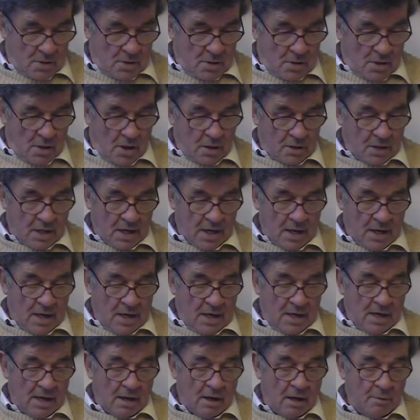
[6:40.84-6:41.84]
Okay,
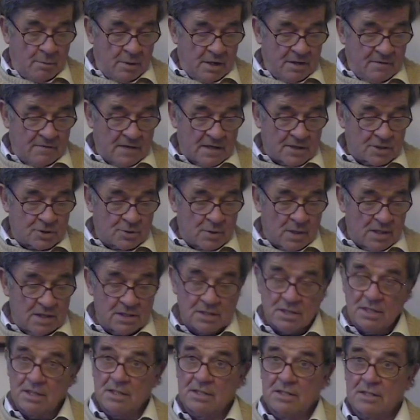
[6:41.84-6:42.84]
now I believe that's
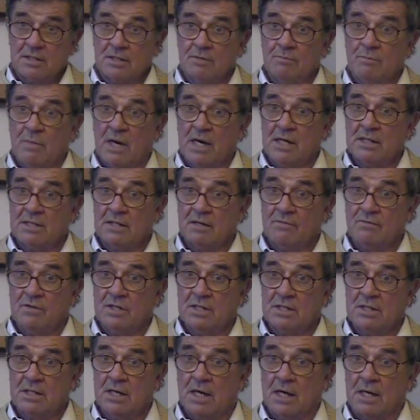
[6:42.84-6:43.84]
26th of May
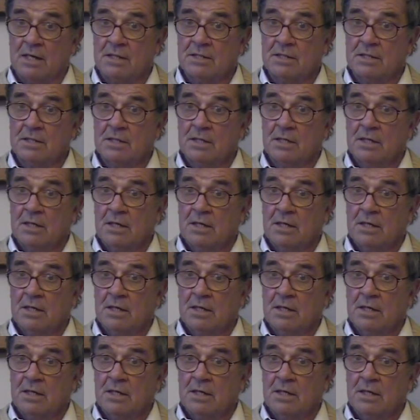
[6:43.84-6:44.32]
76.